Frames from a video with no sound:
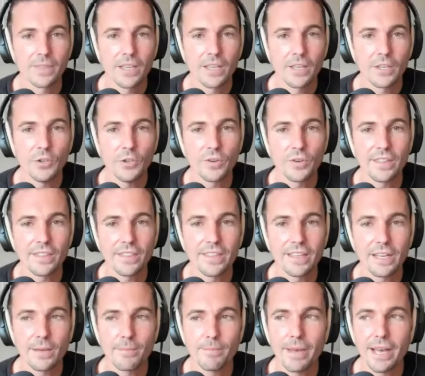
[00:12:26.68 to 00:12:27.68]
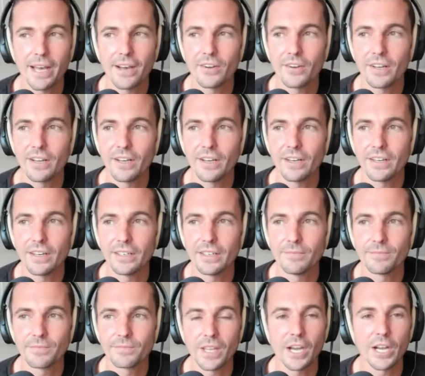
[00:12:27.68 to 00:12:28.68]
You can think about
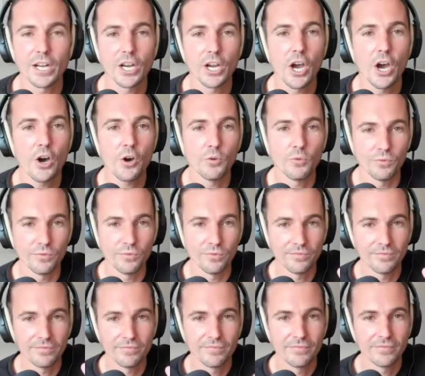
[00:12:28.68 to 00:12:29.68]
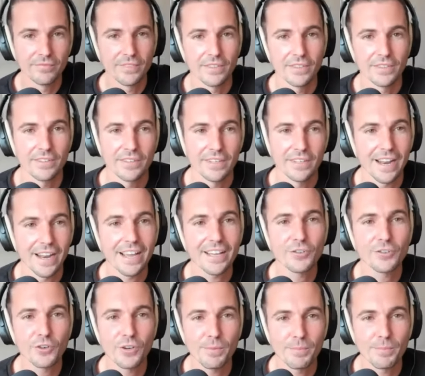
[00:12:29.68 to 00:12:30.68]
a cone, an ice
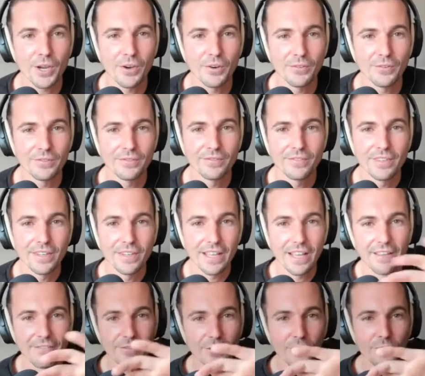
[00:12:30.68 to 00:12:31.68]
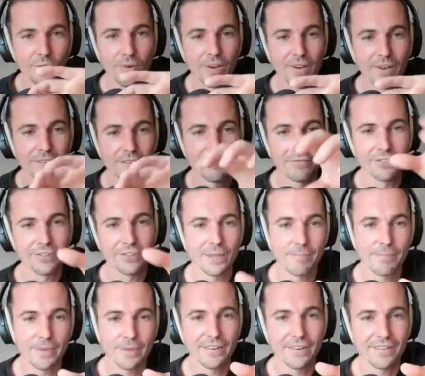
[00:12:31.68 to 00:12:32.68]
cream cone. If you
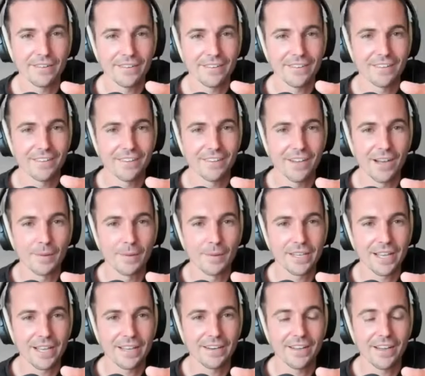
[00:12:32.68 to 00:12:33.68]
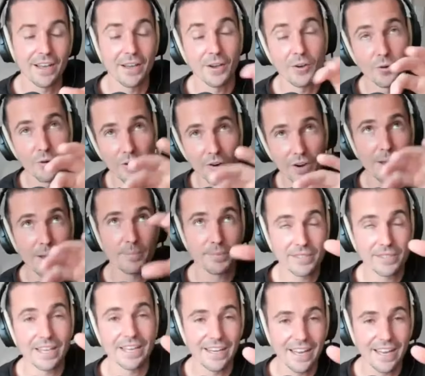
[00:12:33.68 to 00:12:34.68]
flip it upside
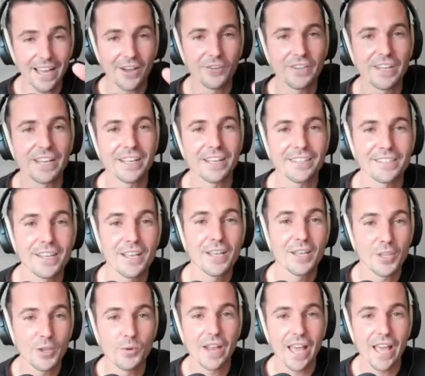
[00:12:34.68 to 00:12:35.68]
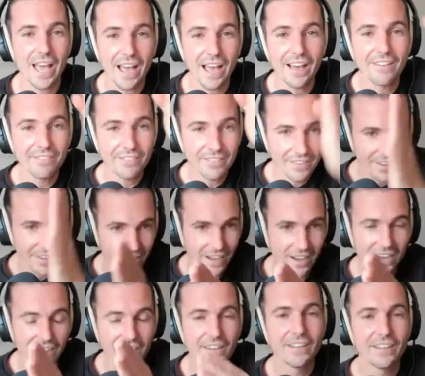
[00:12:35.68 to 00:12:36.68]
down, yes, you would have,
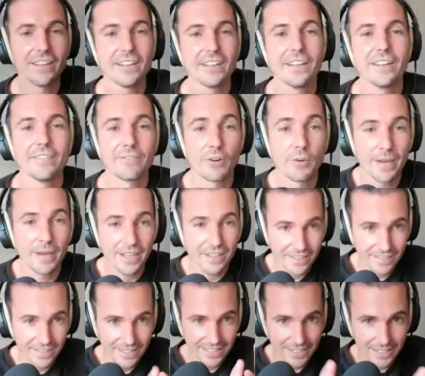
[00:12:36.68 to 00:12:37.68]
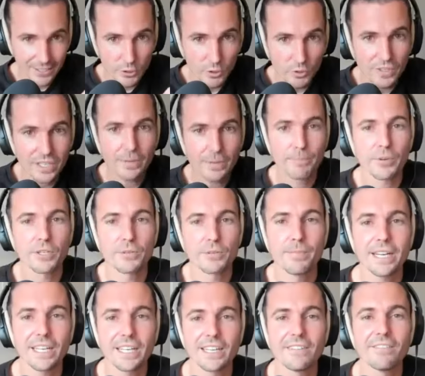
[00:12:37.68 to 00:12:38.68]
from a 2D
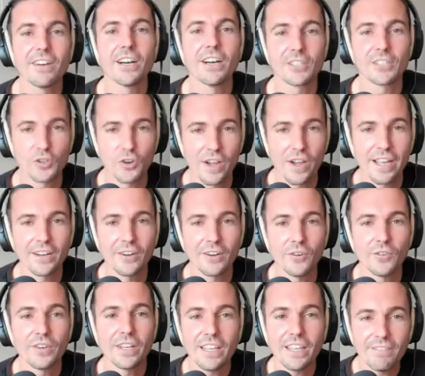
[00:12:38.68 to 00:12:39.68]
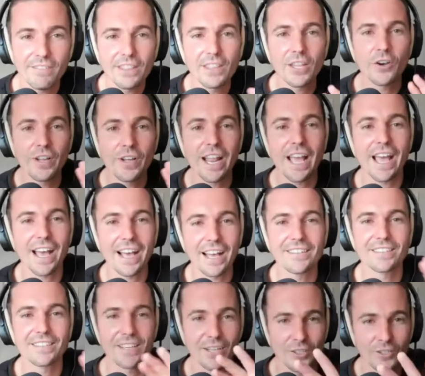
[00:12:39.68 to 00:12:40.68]
perspective, a triangle, even though it
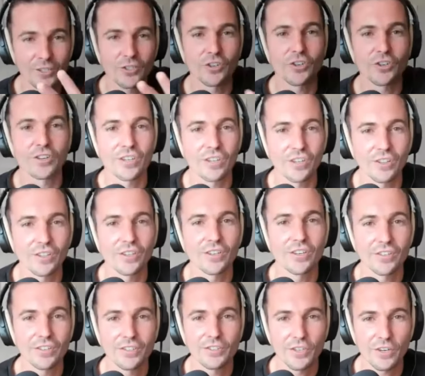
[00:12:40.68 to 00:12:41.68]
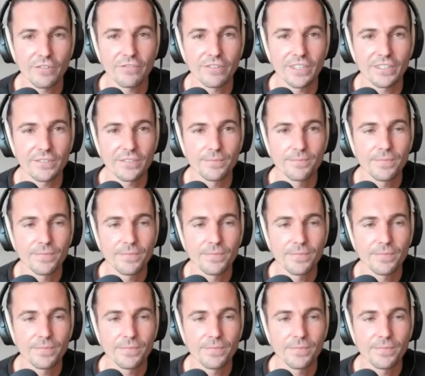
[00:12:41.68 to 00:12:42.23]
has a circular surface.